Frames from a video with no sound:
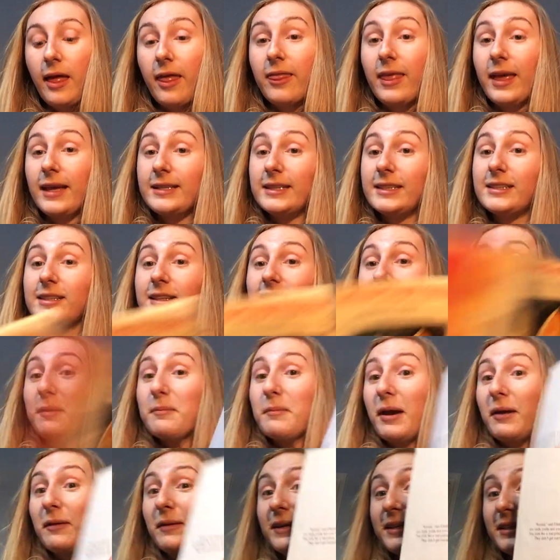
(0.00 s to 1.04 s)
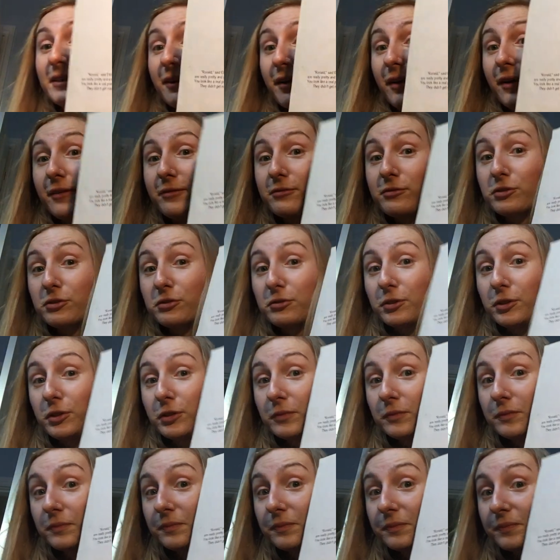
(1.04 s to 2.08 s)
They didn't get married after
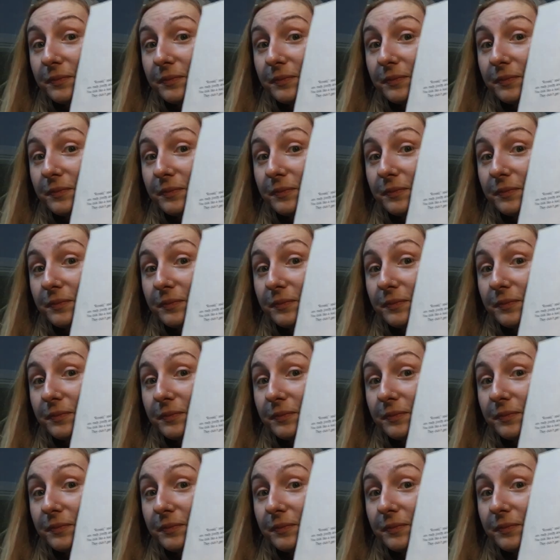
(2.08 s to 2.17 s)
all.